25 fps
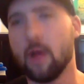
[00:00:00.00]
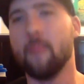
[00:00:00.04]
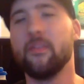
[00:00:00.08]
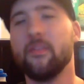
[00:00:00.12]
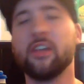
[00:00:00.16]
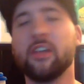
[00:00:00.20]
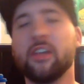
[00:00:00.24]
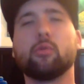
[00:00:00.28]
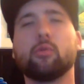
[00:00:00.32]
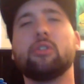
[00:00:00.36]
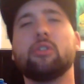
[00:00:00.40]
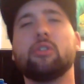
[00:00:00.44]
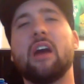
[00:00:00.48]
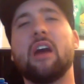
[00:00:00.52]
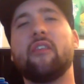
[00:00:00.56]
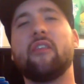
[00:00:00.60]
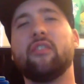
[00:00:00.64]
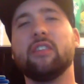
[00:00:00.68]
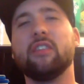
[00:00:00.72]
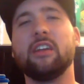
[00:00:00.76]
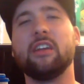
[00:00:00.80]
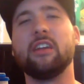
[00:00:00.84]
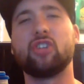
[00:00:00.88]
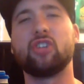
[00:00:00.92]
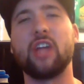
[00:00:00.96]
This would
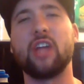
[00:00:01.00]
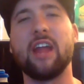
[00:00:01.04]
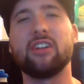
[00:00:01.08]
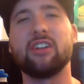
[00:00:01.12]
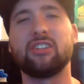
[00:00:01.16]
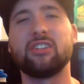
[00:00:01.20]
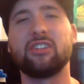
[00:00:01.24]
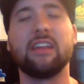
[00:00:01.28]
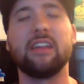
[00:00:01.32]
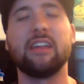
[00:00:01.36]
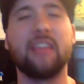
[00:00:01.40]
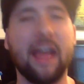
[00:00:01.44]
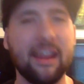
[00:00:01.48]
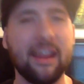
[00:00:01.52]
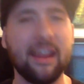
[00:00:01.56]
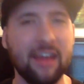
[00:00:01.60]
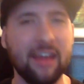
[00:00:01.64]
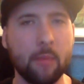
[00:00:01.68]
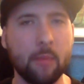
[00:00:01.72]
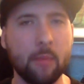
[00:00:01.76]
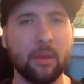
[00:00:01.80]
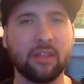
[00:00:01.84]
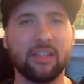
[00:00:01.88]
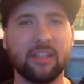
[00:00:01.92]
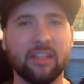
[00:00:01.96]
definitely change the
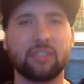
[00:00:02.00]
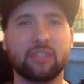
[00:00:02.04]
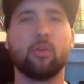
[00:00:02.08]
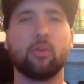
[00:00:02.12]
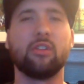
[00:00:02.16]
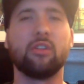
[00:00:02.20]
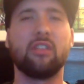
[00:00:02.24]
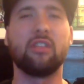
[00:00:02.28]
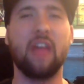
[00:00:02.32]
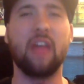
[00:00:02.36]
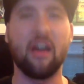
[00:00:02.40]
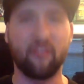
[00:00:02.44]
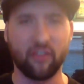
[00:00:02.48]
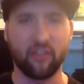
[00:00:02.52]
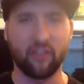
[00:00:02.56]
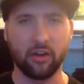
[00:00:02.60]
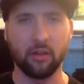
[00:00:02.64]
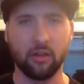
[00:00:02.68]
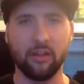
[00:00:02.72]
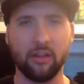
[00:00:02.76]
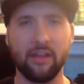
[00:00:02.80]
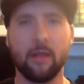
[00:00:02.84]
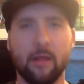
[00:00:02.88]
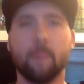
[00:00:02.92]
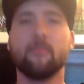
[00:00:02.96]
dynamic. This would
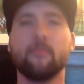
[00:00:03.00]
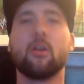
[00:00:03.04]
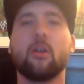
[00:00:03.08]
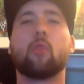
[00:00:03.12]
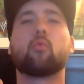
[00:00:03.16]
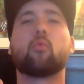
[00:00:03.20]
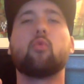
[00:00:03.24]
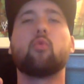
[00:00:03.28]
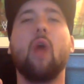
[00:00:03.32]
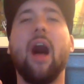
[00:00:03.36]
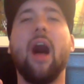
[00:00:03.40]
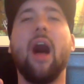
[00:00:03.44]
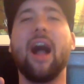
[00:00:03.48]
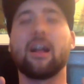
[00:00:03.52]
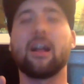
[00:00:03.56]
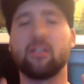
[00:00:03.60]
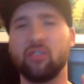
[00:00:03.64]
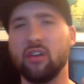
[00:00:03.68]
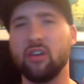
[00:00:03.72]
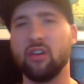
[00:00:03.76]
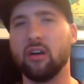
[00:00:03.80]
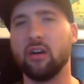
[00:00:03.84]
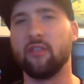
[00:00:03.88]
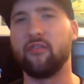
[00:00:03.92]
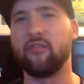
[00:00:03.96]
definitely rock
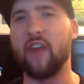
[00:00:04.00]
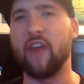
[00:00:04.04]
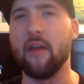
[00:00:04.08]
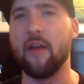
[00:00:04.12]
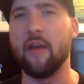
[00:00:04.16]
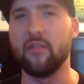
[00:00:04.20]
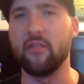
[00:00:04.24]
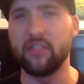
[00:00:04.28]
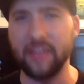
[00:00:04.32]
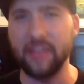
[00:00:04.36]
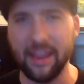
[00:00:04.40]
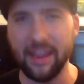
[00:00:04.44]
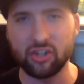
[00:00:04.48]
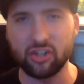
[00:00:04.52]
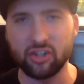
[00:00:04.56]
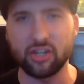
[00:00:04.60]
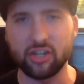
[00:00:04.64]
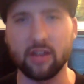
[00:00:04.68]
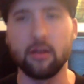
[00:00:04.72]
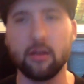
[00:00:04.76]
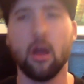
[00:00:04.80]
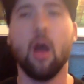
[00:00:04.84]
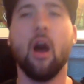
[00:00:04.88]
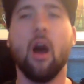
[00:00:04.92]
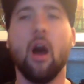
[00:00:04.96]
the
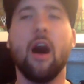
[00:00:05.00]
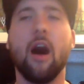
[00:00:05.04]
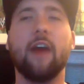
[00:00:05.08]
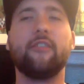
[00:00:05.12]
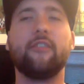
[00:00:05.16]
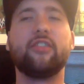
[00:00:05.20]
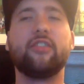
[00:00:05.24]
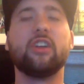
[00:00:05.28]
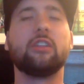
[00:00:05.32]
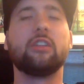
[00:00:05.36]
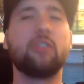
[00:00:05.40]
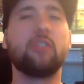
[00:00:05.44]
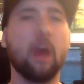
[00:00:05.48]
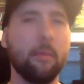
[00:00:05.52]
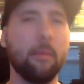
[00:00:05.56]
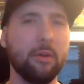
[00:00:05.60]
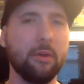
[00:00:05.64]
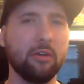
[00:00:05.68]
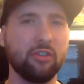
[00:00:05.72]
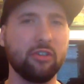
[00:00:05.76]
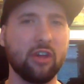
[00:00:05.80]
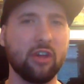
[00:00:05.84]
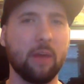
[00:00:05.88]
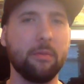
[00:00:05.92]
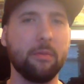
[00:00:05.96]
foundation of the
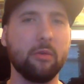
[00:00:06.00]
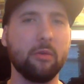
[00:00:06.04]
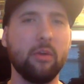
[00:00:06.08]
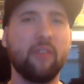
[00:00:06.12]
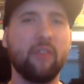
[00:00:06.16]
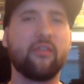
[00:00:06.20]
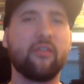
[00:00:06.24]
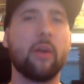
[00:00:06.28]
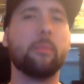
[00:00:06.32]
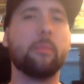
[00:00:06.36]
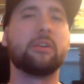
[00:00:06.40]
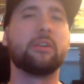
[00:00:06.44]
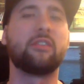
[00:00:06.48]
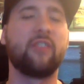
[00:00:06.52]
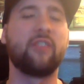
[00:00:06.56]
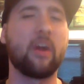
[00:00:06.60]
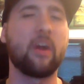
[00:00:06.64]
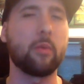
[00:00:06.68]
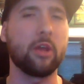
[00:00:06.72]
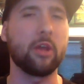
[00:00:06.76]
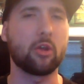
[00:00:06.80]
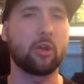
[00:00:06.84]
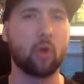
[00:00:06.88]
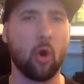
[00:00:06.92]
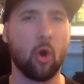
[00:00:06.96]
WWE from its
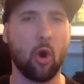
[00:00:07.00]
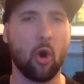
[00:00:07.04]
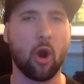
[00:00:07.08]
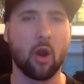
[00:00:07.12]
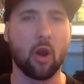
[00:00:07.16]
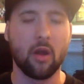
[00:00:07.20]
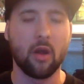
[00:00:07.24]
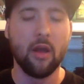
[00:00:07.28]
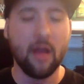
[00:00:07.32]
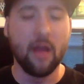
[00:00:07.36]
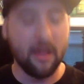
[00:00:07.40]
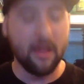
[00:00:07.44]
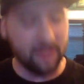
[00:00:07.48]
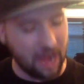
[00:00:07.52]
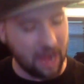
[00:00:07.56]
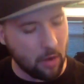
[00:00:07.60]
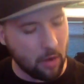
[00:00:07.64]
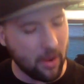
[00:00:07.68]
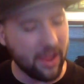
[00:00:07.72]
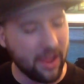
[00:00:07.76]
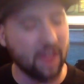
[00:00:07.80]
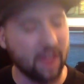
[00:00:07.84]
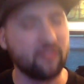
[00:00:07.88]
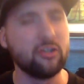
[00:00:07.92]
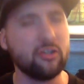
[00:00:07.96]
very core. Now,
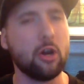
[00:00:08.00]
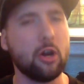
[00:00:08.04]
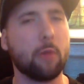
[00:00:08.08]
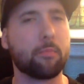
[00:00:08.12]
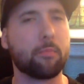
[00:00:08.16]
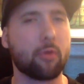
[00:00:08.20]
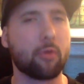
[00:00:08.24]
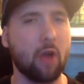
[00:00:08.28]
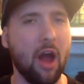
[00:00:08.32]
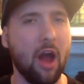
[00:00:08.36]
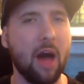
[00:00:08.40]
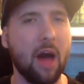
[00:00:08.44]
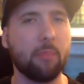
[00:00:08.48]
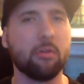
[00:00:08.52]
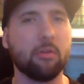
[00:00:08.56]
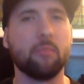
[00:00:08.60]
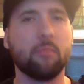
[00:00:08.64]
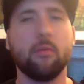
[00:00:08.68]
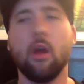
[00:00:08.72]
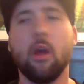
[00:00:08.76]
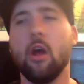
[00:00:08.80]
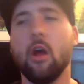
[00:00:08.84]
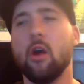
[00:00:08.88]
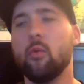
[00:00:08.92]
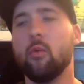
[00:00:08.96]
I have no problem
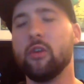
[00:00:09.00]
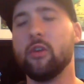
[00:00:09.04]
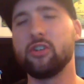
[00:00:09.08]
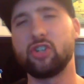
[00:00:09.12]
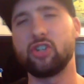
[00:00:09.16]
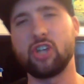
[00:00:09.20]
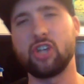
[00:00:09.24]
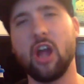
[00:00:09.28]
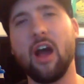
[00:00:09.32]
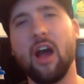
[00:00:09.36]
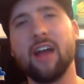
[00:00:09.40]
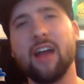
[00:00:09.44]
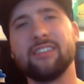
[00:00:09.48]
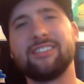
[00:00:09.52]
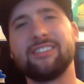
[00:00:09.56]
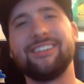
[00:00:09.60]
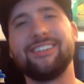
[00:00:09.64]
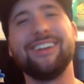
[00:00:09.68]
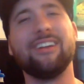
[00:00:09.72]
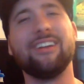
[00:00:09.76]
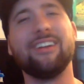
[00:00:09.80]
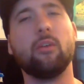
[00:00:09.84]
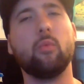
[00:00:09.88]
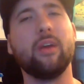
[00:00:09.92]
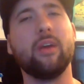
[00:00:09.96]
with John
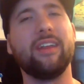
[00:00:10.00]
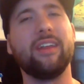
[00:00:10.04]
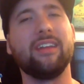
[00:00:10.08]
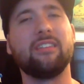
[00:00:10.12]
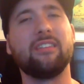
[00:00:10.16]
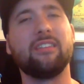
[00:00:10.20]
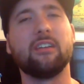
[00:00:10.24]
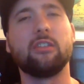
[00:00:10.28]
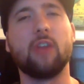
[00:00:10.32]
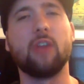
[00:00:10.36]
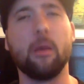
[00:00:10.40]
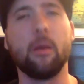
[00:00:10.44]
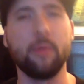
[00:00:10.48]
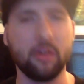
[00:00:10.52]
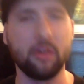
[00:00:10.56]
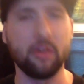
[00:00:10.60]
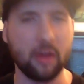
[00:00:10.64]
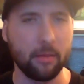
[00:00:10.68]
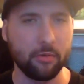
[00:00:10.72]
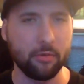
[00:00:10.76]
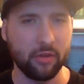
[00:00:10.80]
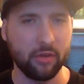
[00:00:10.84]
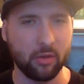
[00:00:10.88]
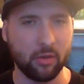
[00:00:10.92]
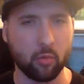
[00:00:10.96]
Cena winning the
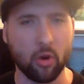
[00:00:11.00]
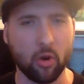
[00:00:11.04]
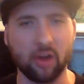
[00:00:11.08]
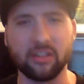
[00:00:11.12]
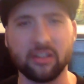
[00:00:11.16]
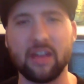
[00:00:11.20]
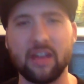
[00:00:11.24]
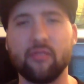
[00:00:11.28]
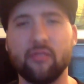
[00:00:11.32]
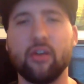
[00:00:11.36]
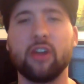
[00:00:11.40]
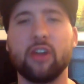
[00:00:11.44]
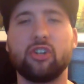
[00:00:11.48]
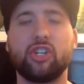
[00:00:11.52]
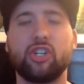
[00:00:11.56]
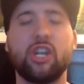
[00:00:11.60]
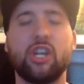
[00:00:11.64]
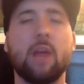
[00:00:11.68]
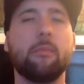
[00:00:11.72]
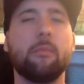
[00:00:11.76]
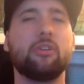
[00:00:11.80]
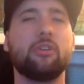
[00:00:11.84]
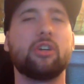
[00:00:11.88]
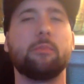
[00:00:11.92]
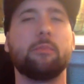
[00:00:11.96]
WWE World Heavyweight
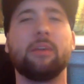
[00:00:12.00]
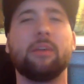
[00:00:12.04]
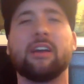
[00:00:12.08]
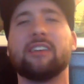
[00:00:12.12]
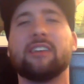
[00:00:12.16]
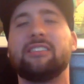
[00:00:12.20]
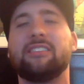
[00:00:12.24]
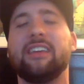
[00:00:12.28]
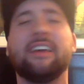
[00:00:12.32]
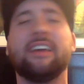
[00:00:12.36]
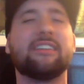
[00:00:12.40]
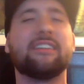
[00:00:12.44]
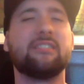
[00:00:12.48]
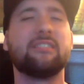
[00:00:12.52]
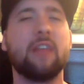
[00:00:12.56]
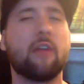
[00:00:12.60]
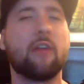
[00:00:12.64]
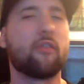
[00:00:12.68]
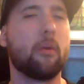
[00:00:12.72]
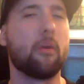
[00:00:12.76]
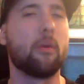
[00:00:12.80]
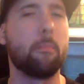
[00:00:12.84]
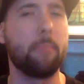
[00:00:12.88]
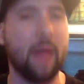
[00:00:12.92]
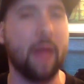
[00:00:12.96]
Championship because he has
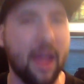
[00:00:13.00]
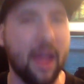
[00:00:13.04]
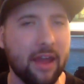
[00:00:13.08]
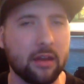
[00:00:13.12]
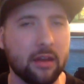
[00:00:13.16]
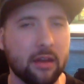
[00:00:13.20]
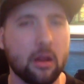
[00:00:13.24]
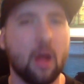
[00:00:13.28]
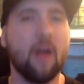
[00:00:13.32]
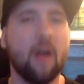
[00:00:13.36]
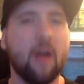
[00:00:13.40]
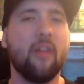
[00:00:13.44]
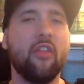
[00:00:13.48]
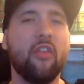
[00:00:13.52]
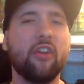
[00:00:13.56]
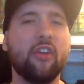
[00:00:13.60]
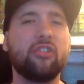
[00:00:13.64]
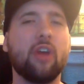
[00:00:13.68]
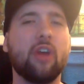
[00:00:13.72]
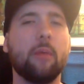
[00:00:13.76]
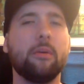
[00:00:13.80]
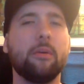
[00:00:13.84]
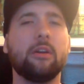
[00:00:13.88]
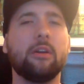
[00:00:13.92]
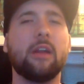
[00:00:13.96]
never been the
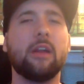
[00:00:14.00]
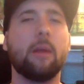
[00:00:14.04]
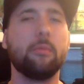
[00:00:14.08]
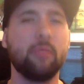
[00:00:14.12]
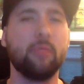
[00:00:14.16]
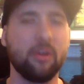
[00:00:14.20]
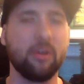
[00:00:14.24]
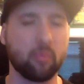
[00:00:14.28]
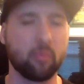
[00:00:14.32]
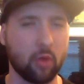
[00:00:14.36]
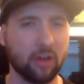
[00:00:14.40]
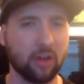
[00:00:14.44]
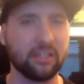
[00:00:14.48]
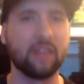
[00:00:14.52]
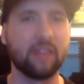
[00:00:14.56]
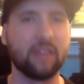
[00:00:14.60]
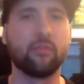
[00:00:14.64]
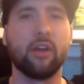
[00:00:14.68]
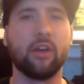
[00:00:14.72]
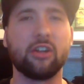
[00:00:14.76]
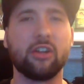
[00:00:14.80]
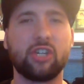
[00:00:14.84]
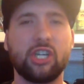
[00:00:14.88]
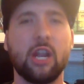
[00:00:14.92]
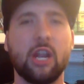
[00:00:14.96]
WWE World
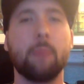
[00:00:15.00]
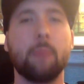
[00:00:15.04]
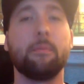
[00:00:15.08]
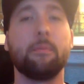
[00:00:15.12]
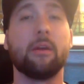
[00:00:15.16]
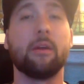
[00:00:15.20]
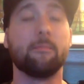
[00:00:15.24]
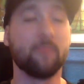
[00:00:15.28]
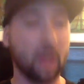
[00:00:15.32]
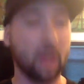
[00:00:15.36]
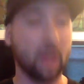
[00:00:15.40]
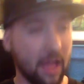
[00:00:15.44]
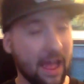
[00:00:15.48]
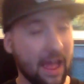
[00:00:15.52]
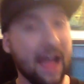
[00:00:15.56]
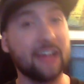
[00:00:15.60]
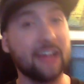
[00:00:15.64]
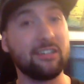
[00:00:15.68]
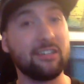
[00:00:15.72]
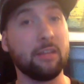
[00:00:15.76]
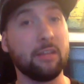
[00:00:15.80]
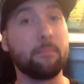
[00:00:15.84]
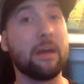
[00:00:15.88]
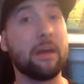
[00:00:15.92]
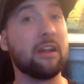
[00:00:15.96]
Heavyweight Champion. Has
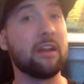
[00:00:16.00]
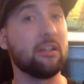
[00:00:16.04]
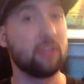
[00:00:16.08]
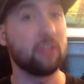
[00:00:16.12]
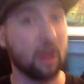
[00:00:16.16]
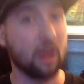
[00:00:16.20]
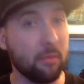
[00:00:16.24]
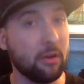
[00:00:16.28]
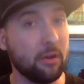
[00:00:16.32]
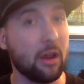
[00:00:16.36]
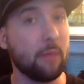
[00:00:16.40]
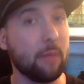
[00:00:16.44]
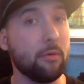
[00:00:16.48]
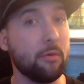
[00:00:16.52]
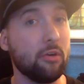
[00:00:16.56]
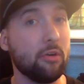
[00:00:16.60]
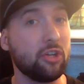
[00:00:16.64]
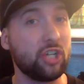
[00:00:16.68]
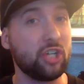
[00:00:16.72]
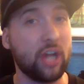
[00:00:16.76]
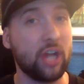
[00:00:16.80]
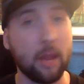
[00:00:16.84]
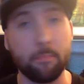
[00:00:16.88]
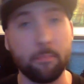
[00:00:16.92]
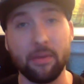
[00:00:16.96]
he been a WWE
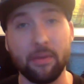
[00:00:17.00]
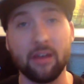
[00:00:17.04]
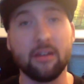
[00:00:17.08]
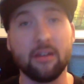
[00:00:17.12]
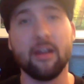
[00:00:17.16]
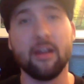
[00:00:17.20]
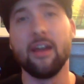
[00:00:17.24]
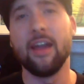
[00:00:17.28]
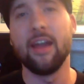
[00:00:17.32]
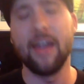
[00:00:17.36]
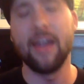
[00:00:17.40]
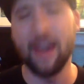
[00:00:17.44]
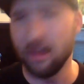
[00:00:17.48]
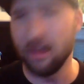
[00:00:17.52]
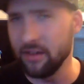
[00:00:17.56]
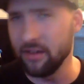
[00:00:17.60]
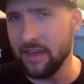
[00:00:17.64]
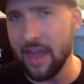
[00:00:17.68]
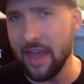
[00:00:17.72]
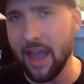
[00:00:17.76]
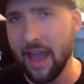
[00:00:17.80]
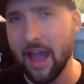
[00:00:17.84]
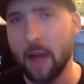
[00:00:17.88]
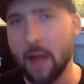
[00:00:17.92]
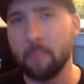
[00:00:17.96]
Champion? Hell
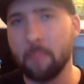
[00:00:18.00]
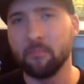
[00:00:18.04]
yeah.